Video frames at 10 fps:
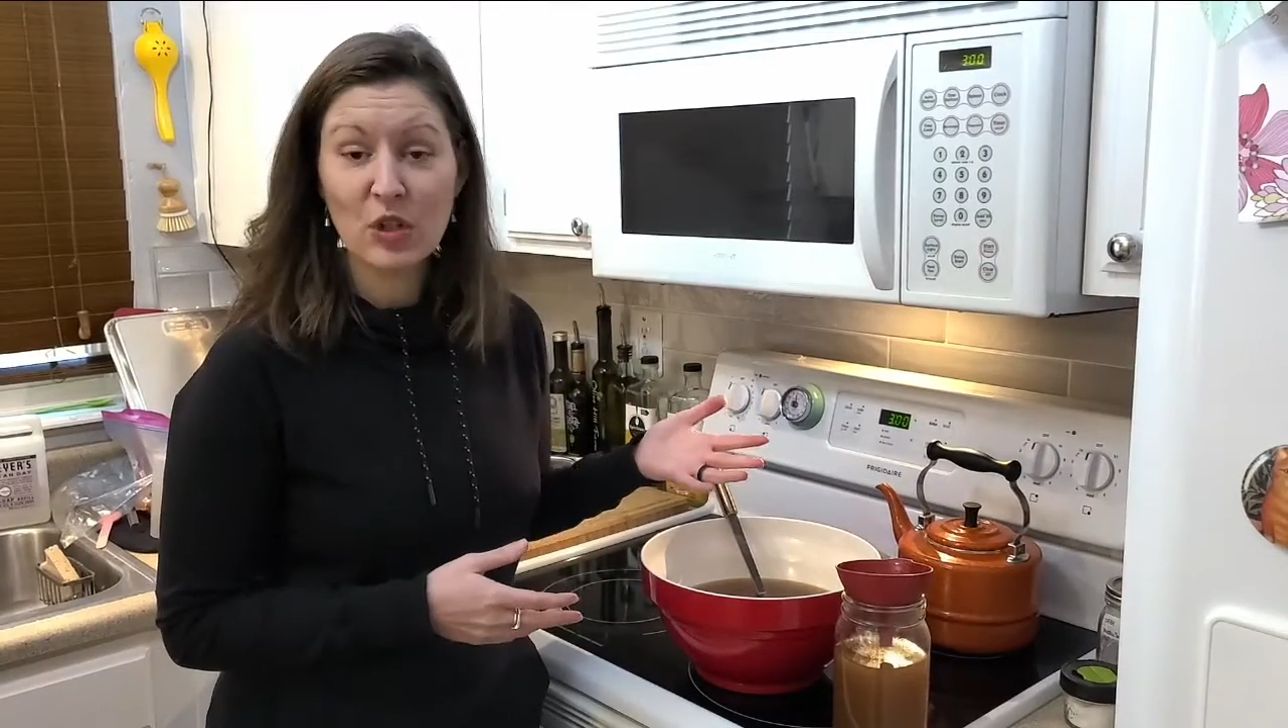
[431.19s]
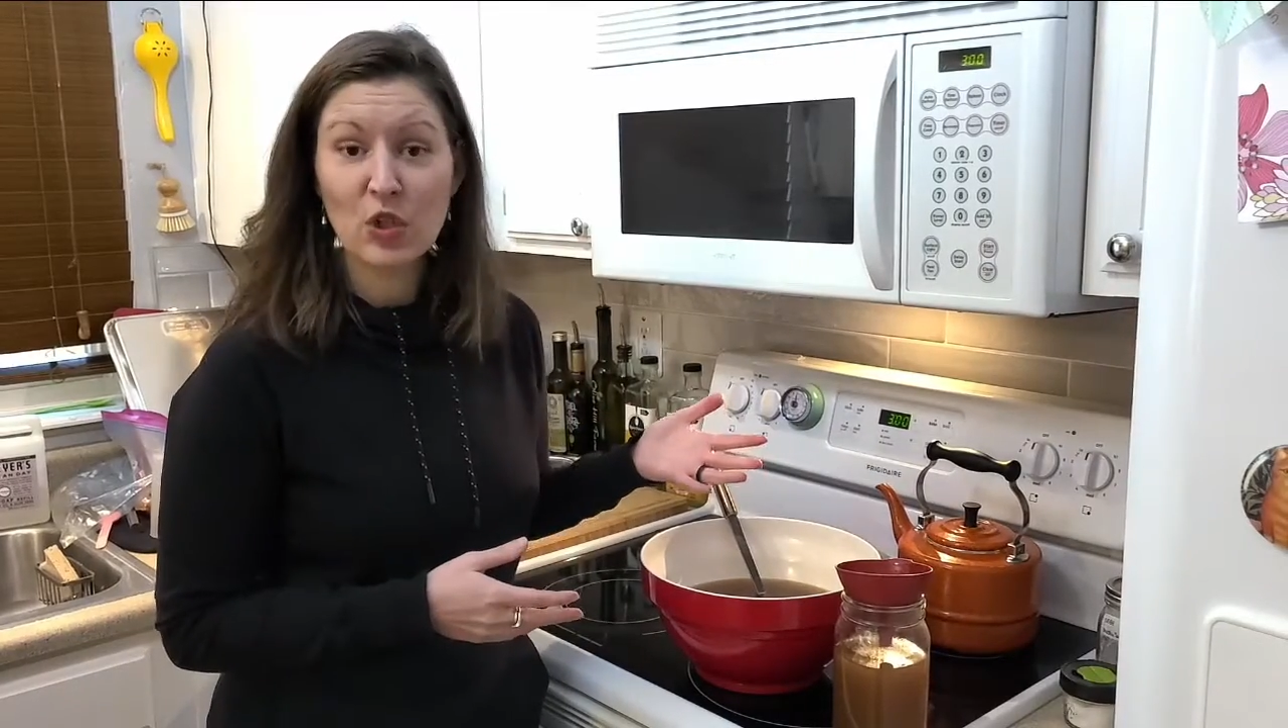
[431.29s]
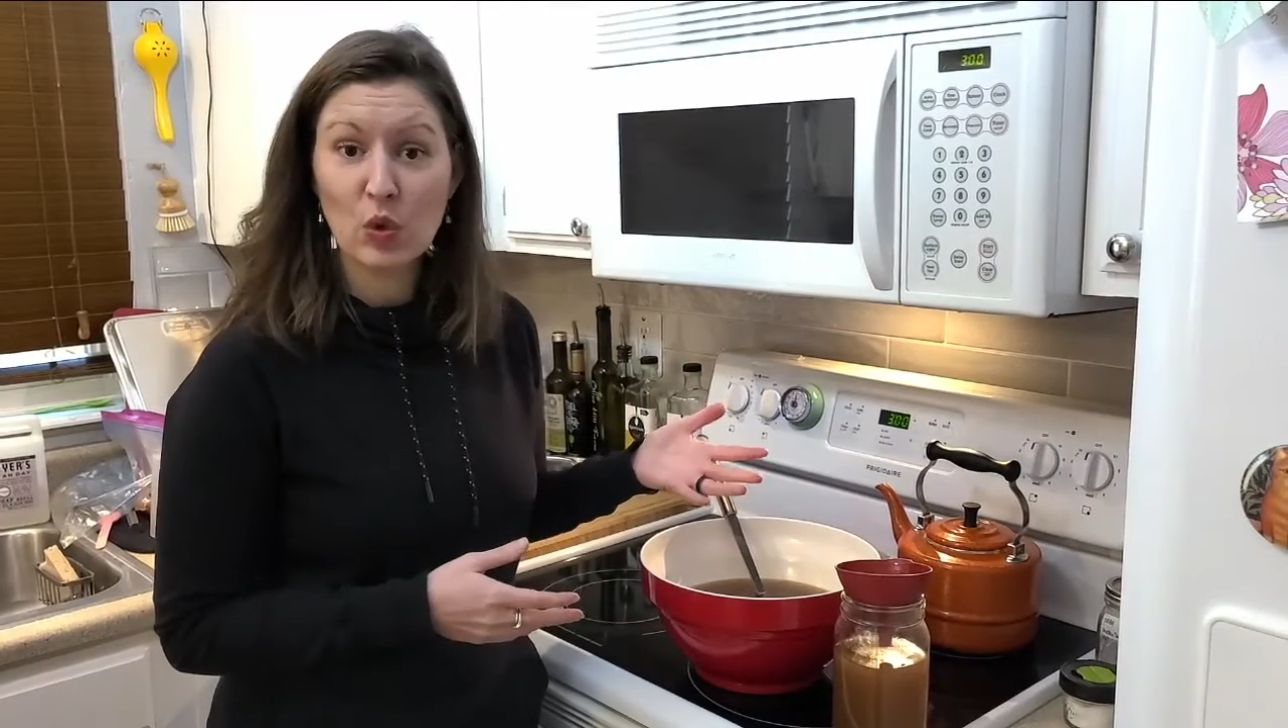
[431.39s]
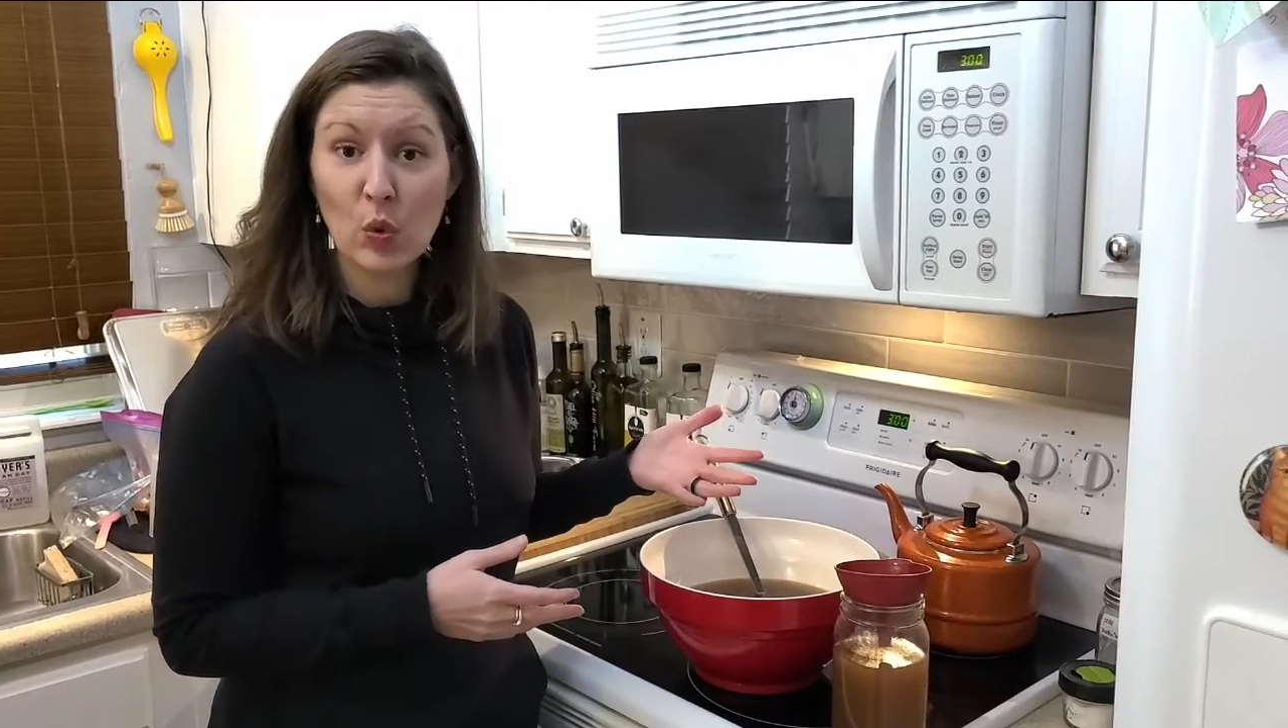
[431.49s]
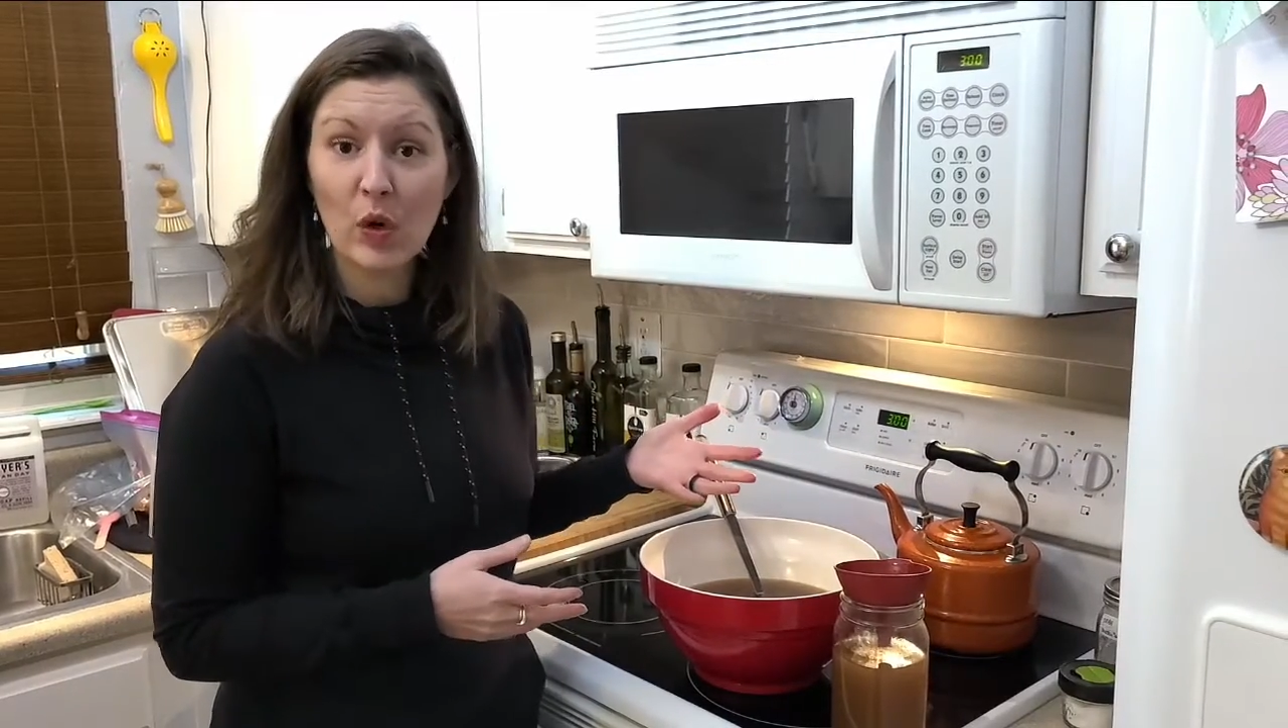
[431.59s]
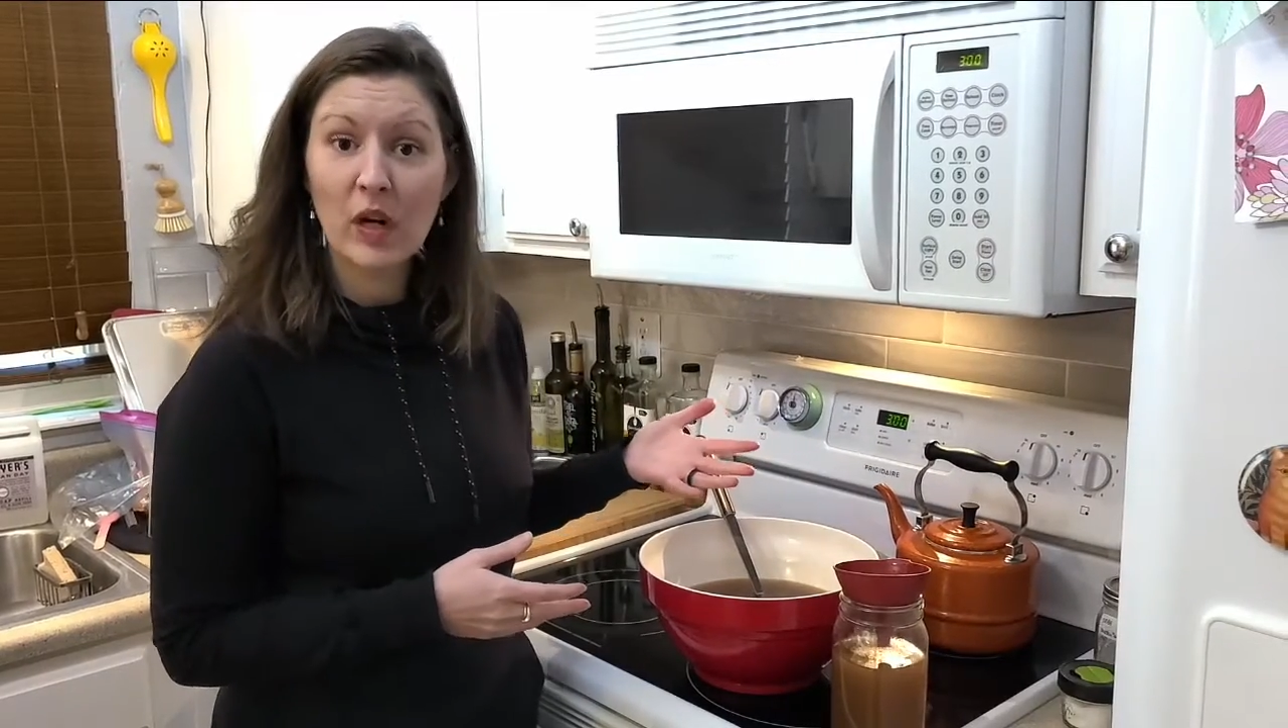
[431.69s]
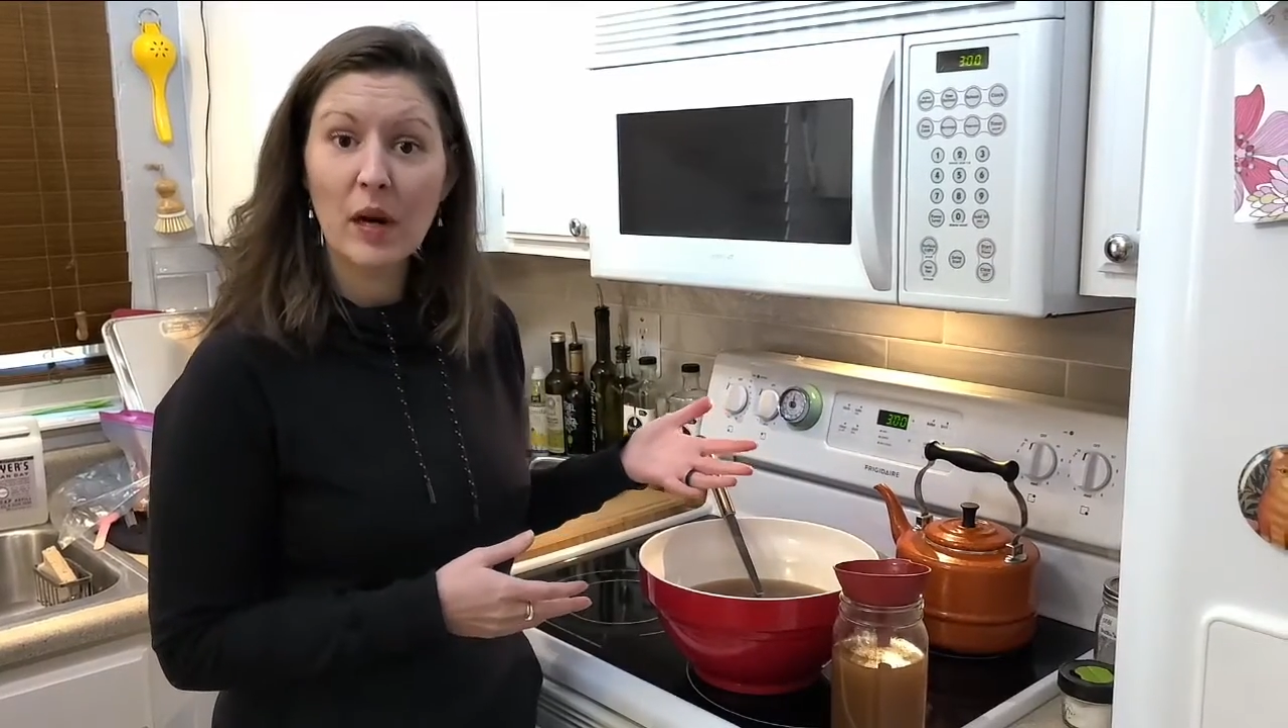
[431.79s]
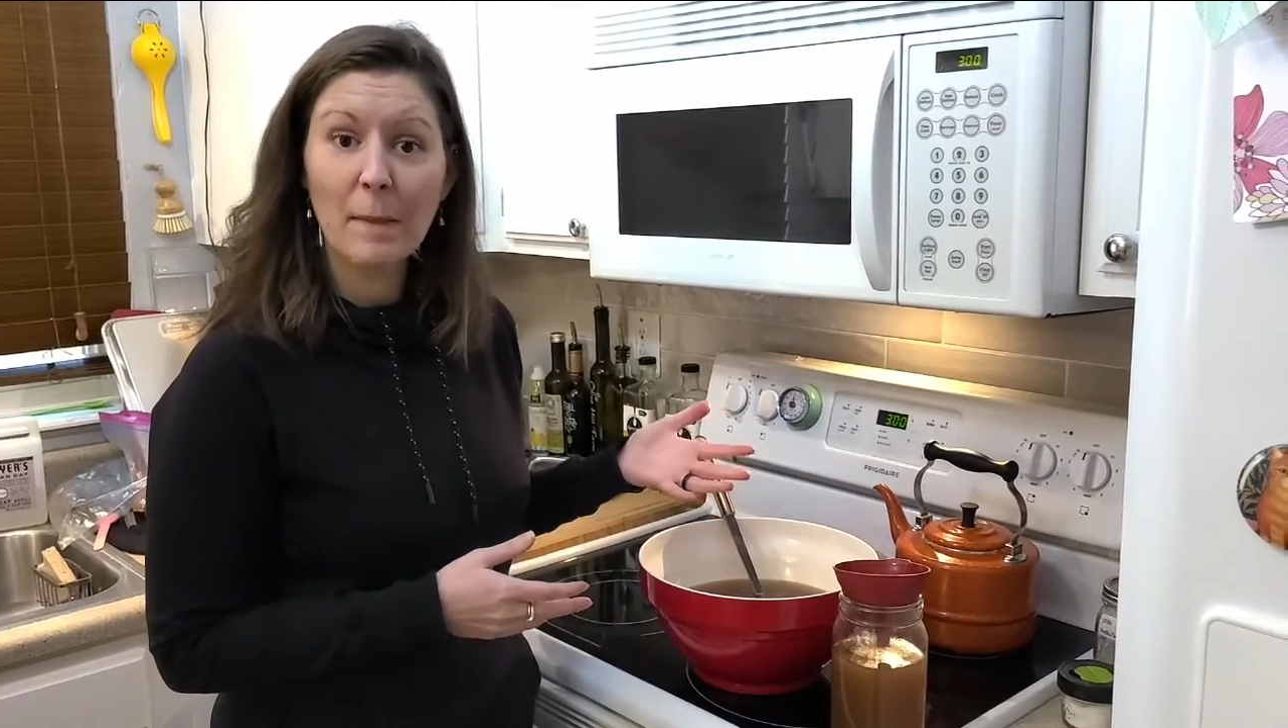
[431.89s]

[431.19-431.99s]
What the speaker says: store